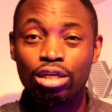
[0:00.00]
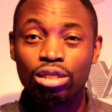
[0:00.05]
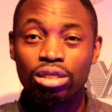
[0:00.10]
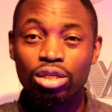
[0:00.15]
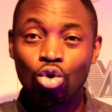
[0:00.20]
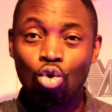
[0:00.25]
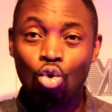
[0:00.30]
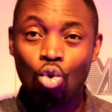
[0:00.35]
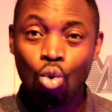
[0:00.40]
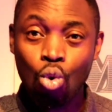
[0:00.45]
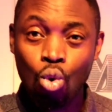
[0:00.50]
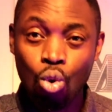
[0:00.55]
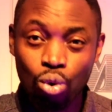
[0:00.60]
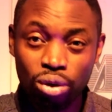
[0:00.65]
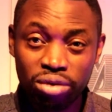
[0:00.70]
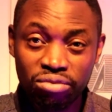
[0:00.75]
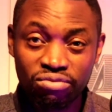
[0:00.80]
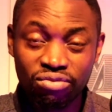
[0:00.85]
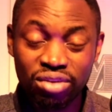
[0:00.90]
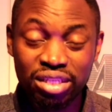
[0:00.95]
The
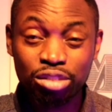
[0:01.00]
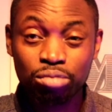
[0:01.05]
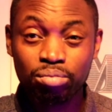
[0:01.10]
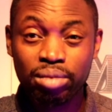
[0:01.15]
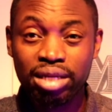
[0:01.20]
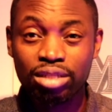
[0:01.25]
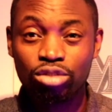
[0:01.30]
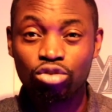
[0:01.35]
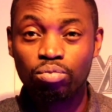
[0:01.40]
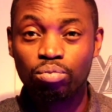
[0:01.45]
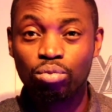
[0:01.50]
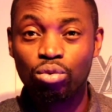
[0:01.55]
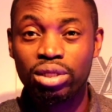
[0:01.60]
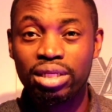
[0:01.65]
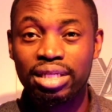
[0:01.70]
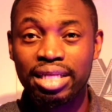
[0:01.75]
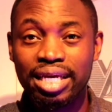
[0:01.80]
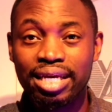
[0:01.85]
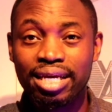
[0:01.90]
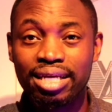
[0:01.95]
whole investment you put
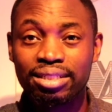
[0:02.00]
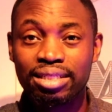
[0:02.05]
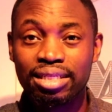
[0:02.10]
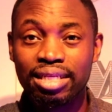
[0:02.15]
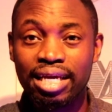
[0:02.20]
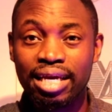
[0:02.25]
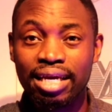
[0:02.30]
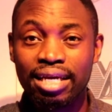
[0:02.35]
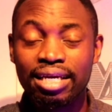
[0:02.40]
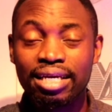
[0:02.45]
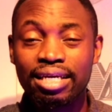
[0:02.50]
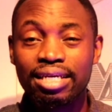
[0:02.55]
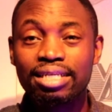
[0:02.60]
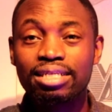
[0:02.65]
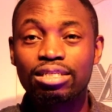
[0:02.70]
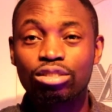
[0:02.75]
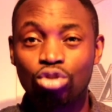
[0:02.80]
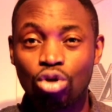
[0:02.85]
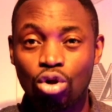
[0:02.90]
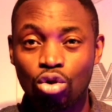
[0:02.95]
in there yesterday
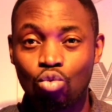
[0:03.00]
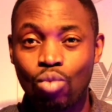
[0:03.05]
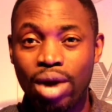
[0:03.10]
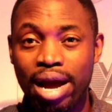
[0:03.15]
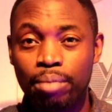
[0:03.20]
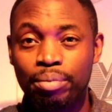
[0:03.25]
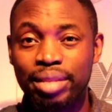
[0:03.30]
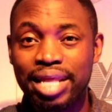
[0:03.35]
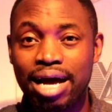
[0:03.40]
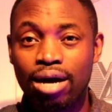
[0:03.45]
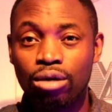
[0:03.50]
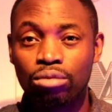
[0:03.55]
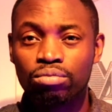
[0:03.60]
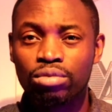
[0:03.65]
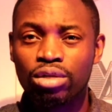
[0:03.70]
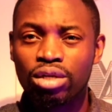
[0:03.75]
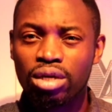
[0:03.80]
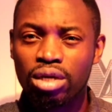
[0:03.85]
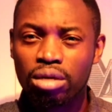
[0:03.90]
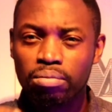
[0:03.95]
is all wiped
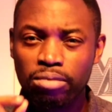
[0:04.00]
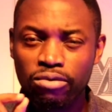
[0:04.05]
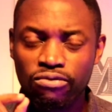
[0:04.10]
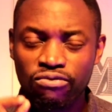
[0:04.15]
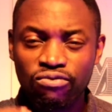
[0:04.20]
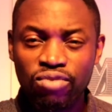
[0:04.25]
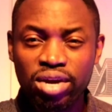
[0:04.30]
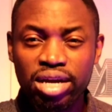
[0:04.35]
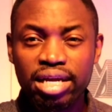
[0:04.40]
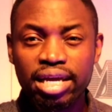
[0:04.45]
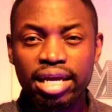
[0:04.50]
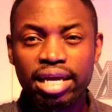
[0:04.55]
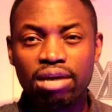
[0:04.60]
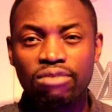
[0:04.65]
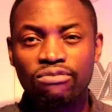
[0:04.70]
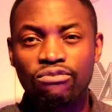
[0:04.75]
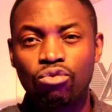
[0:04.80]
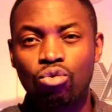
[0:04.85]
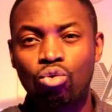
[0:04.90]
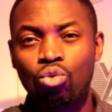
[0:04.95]
out. Be very
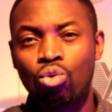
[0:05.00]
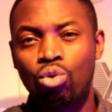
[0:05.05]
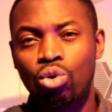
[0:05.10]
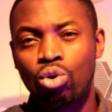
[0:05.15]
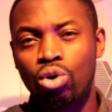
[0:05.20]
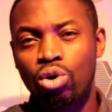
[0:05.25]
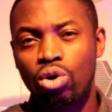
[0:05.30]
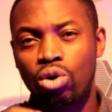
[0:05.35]
careful.